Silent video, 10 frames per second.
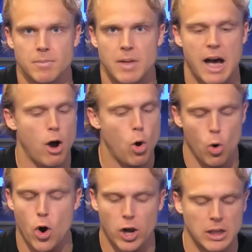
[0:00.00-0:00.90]
I
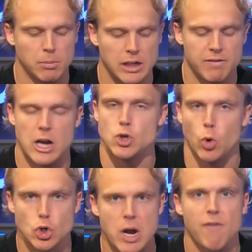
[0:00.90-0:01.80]
wholeheartedly believe that.
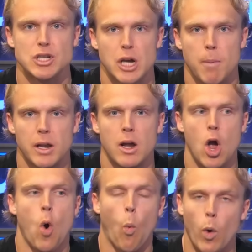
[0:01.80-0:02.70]
Jordan Travis and company
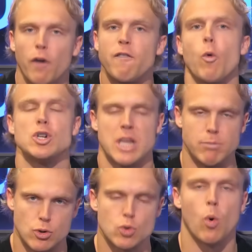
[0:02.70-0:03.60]
will force them
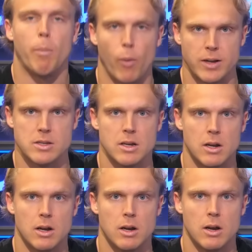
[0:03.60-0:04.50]
to score points.
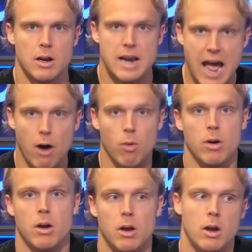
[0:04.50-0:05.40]
Now,
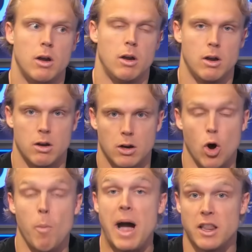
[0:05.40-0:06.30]

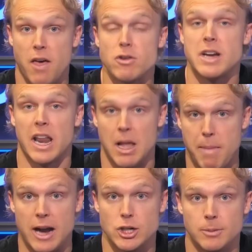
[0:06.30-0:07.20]
going back to the other side of that
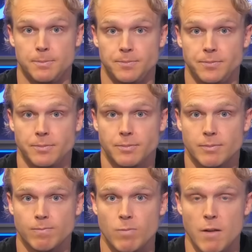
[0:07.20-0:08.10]
matchup,
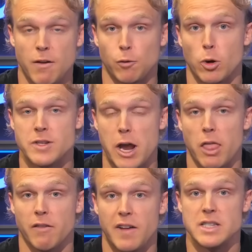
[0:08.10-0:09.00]
for Florida State on
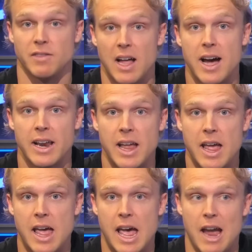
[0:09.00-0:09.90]
the defensive line,
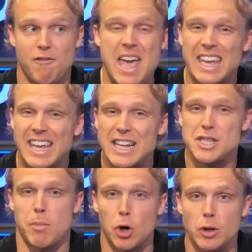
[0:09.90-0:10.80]
if they can get
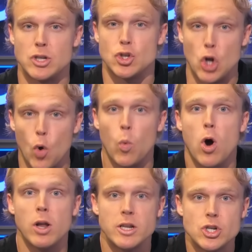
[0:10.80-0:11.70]
some early
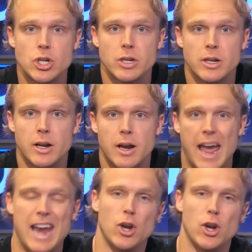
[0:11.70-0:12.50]
stonewallage and